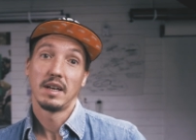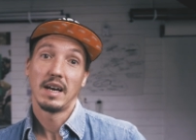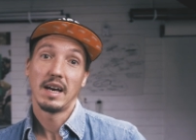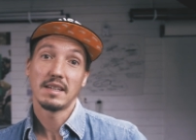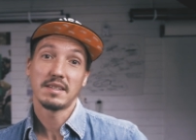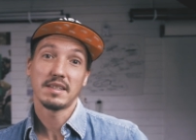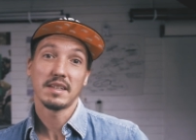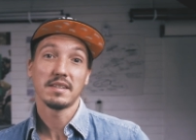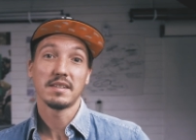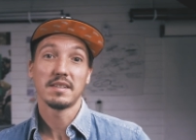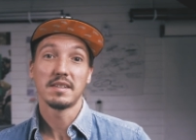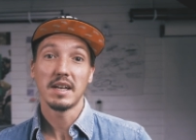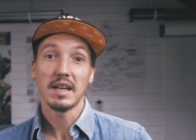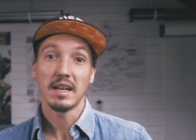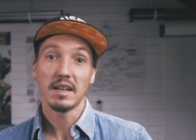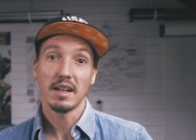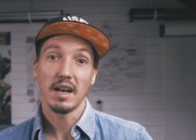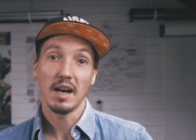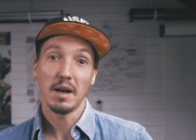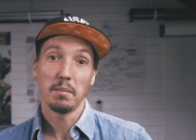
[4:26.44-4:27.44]
As I
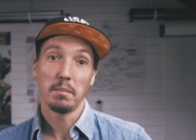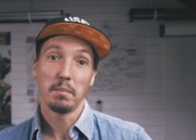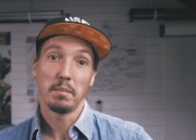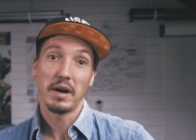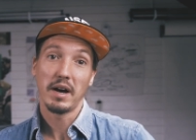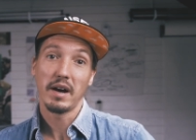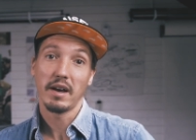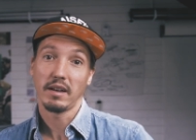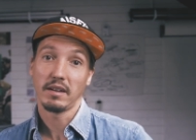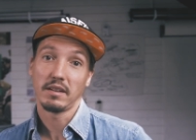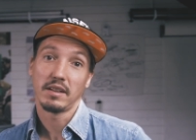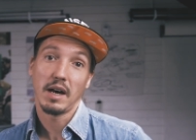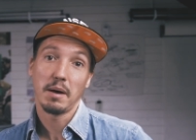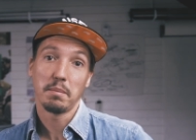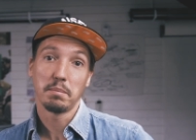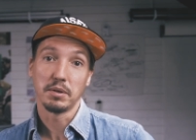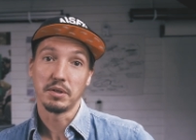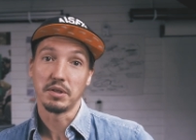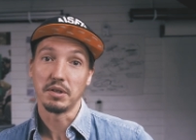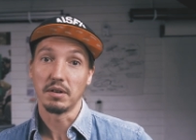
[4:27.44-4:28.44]
said, I'm buying the
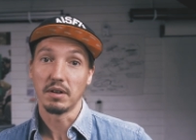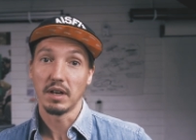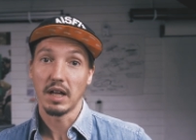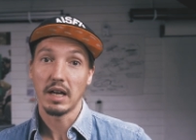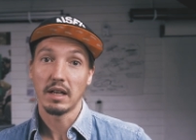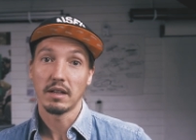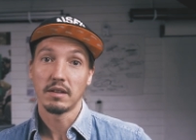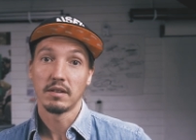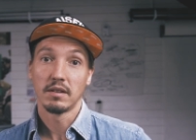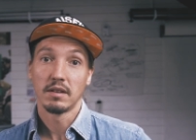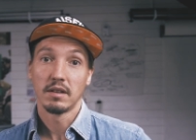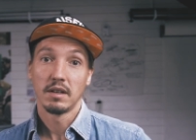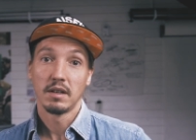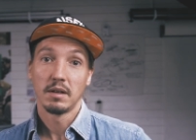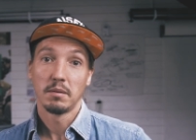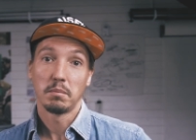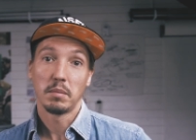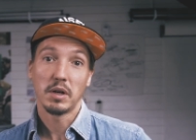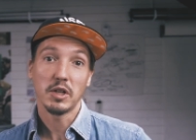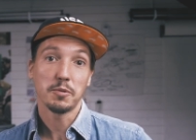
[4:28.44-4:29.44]
Aputure light,
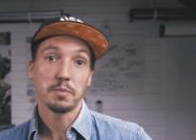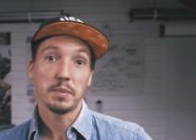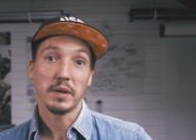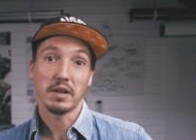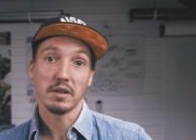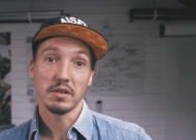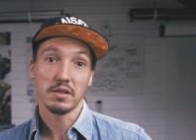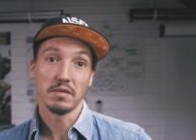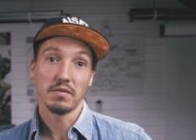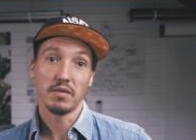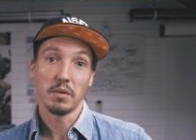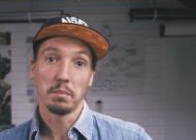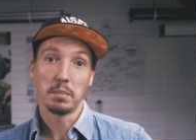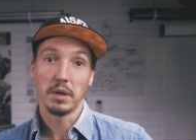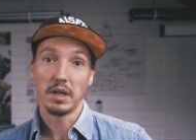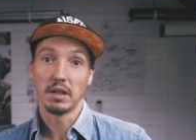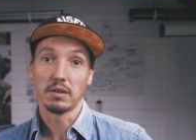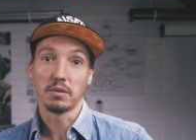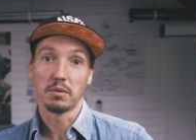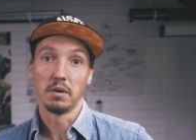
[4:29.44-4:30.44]
much because of the
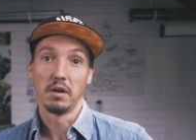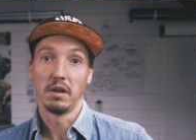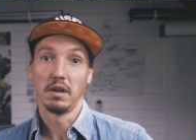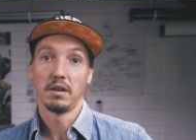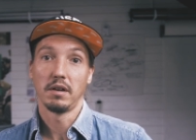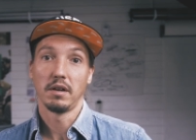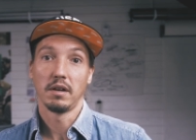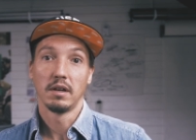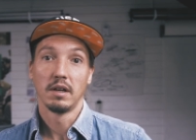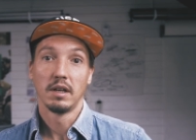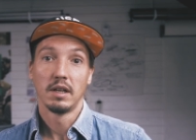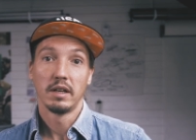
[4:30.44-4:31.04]
build quality.